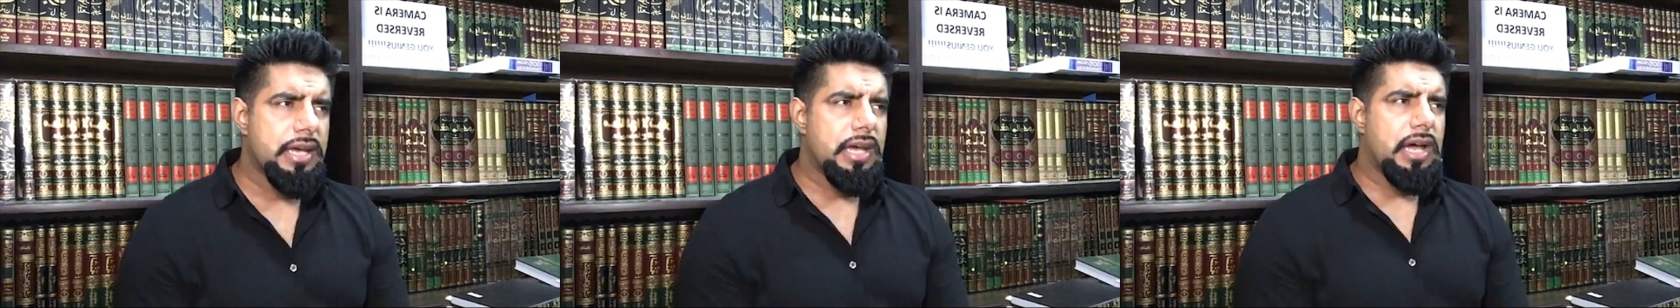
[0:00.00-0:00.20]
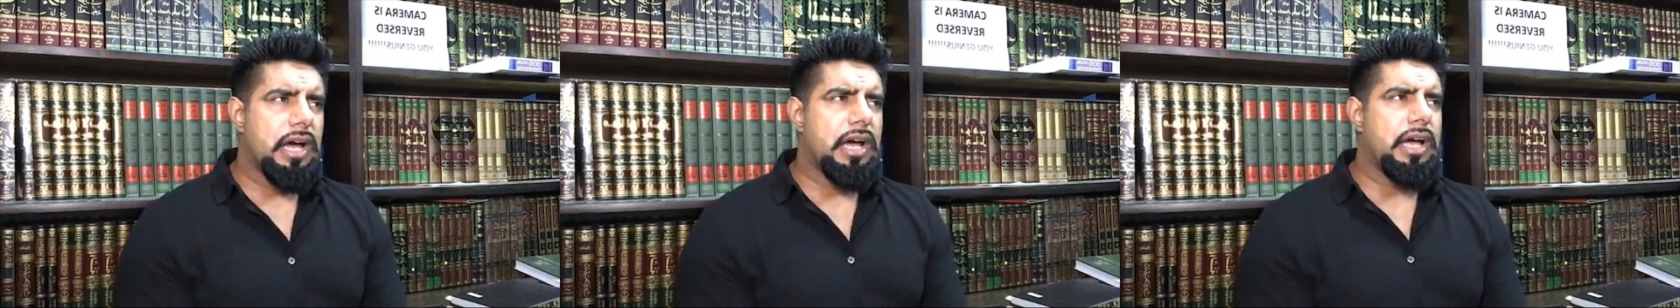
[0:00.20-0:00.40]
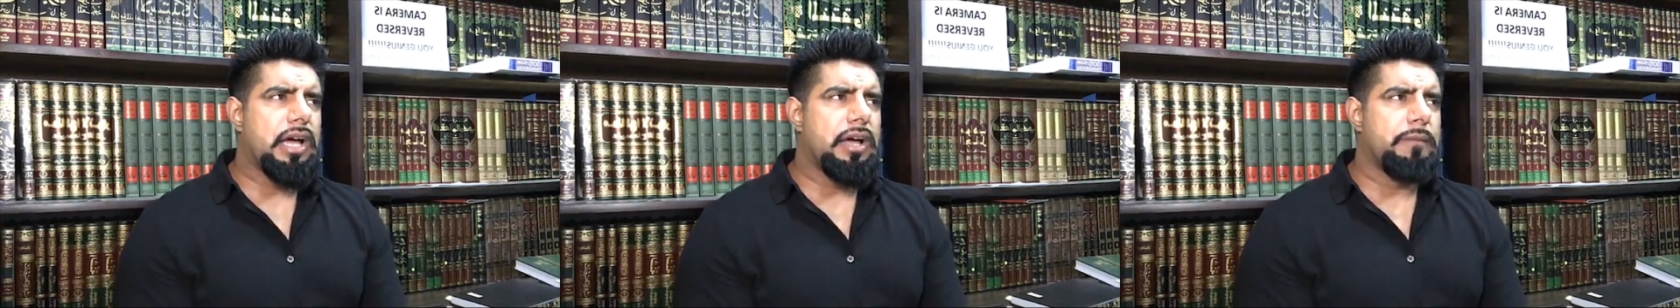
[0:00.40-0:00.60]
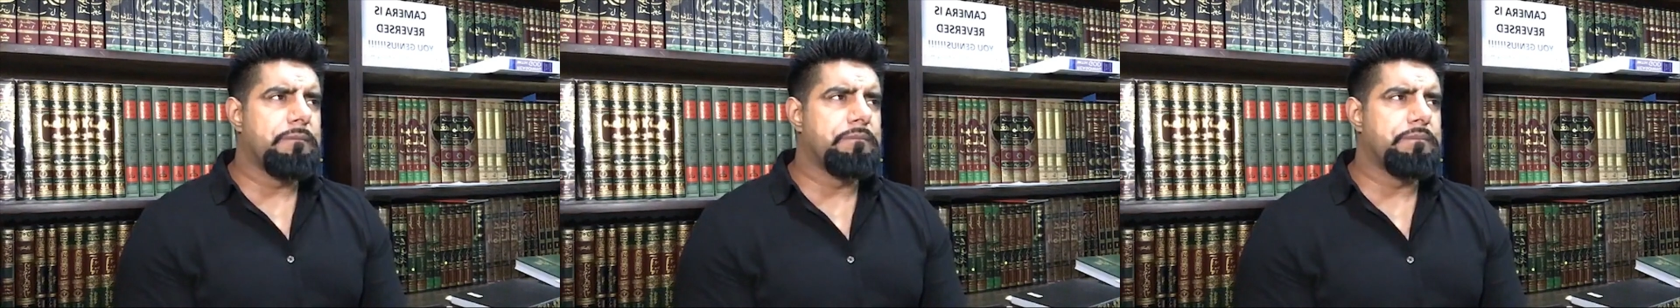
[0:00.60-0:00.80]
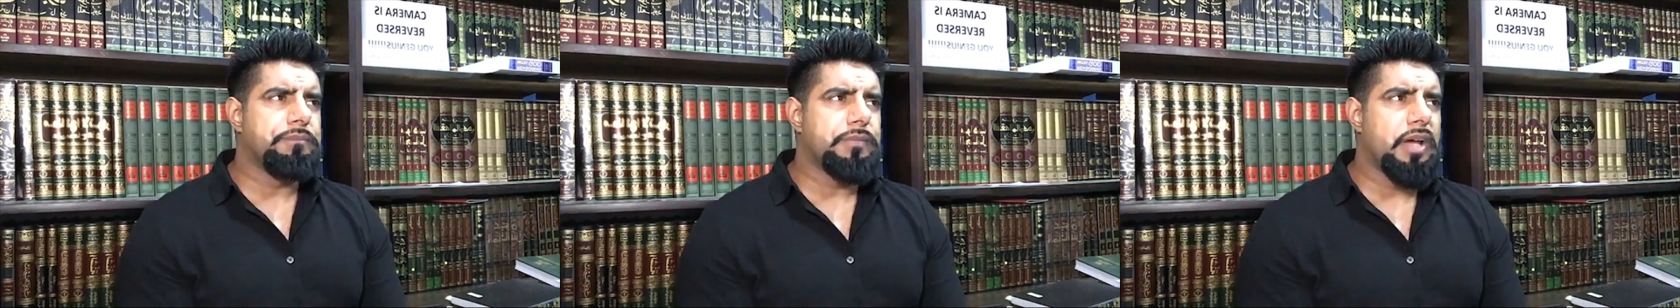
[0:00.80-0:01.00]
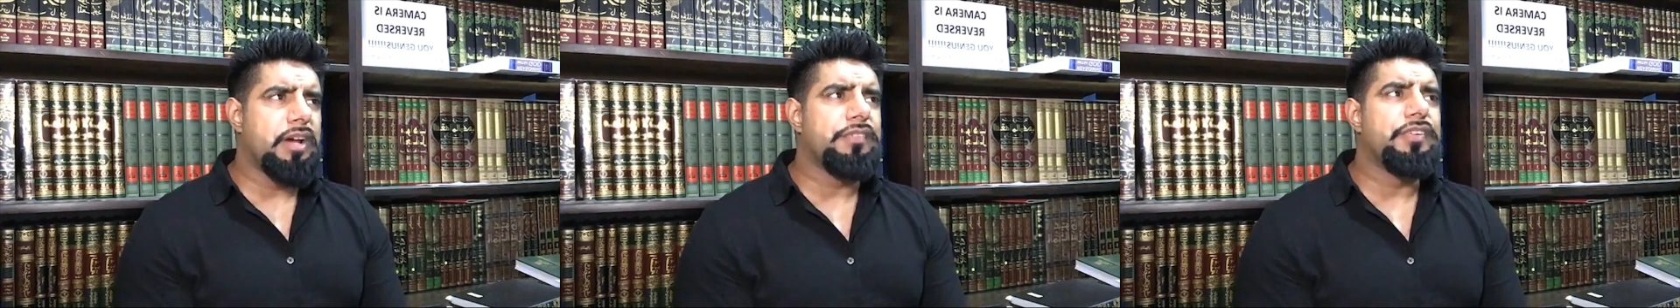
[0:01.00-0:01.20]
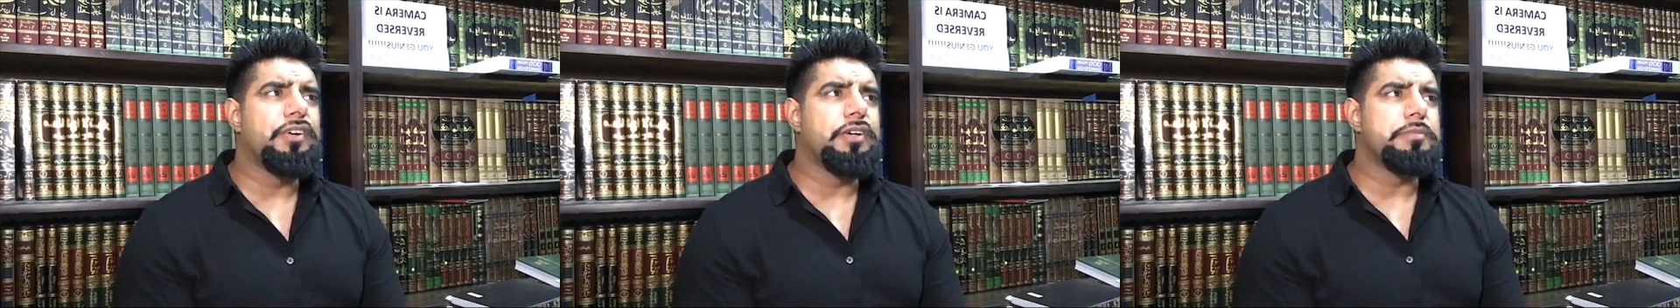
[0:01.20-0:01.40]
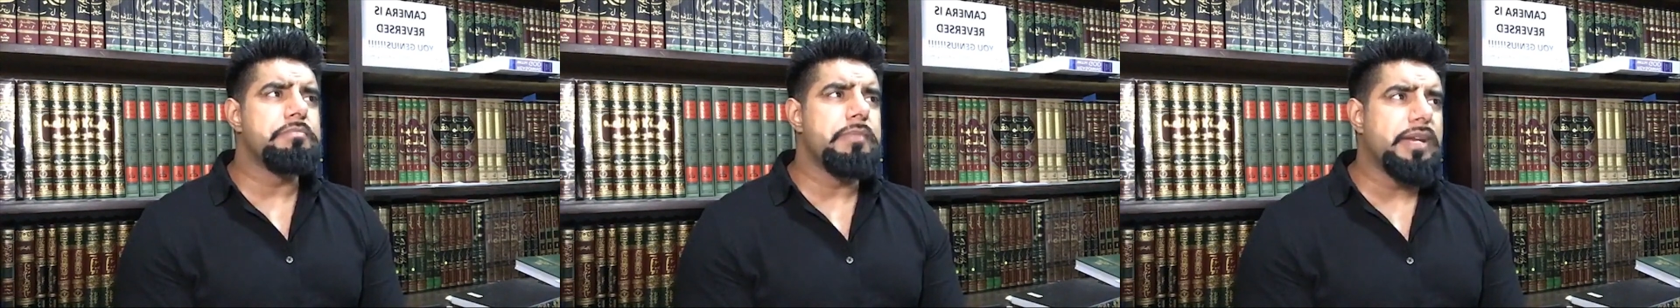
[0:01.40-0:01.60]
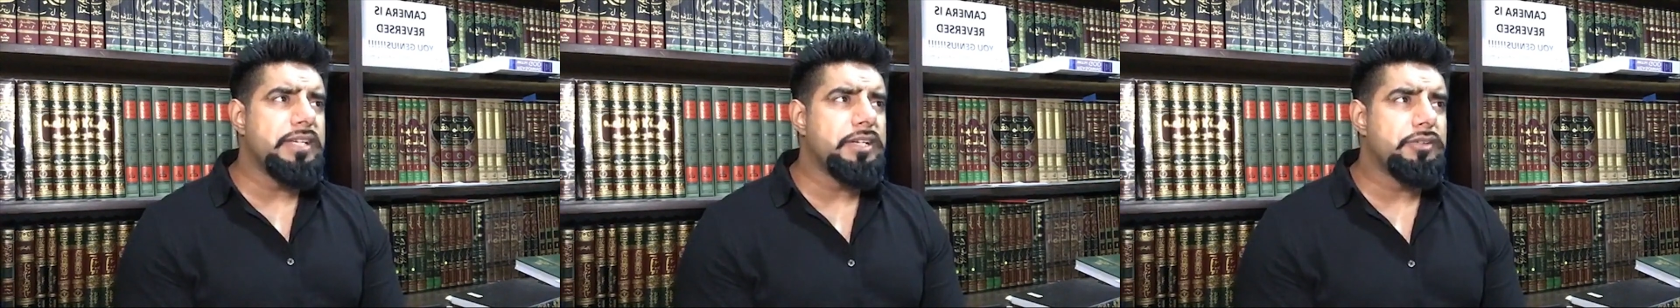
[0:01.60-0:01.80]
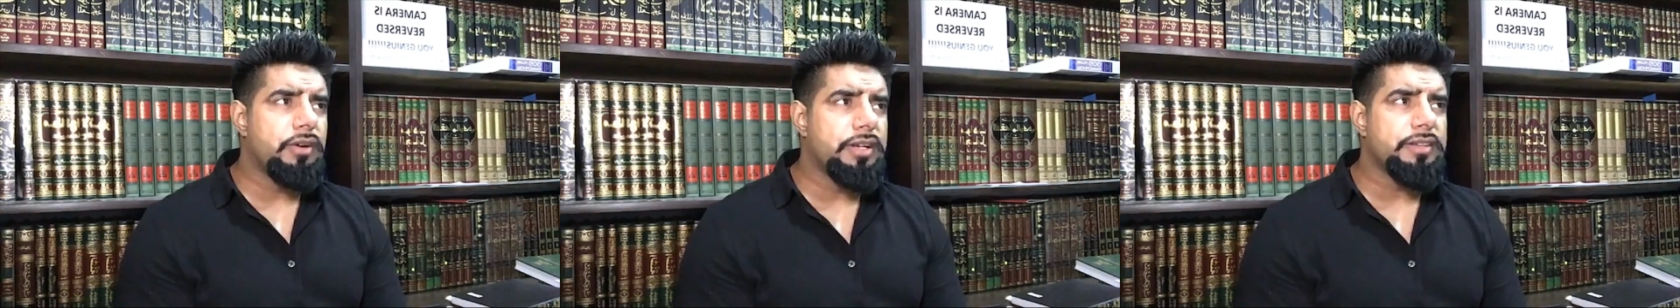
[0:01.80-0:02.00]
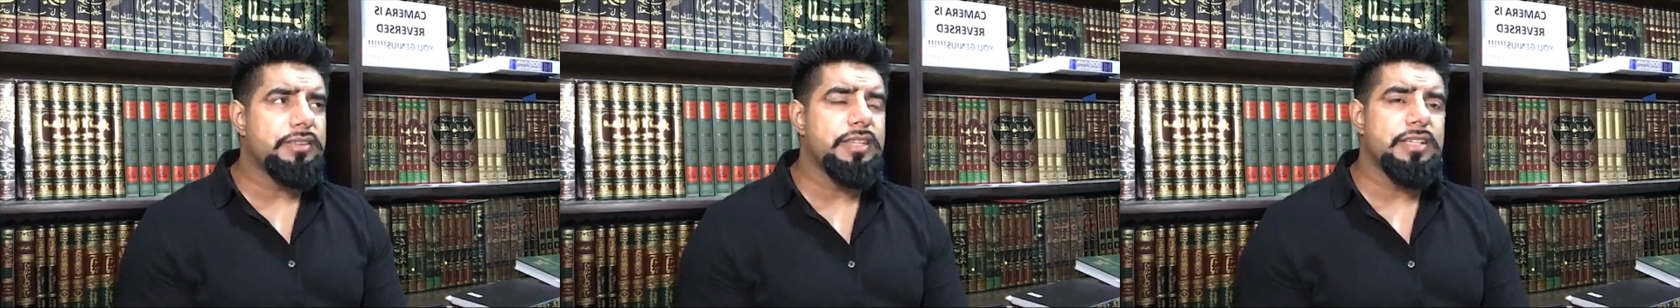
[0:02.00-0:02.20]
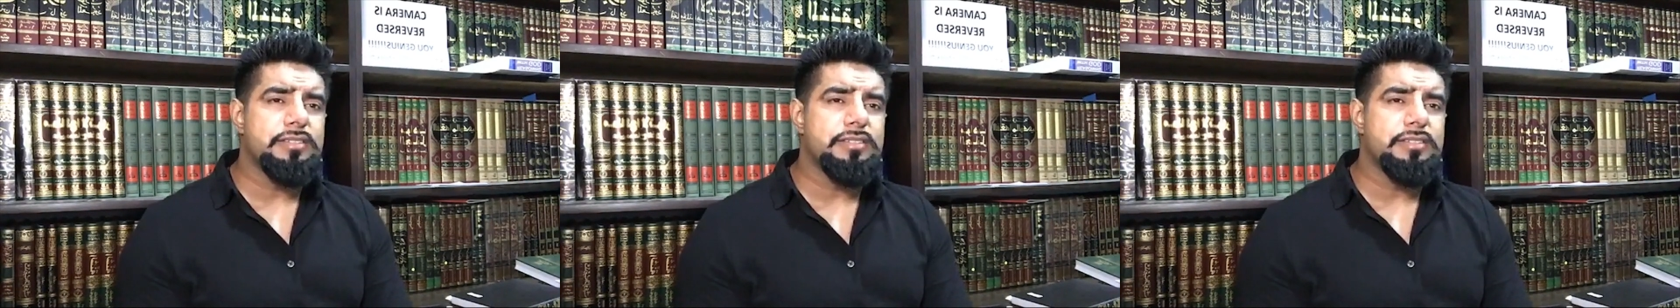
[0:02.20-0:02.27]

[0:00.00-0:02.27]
I've heard many great things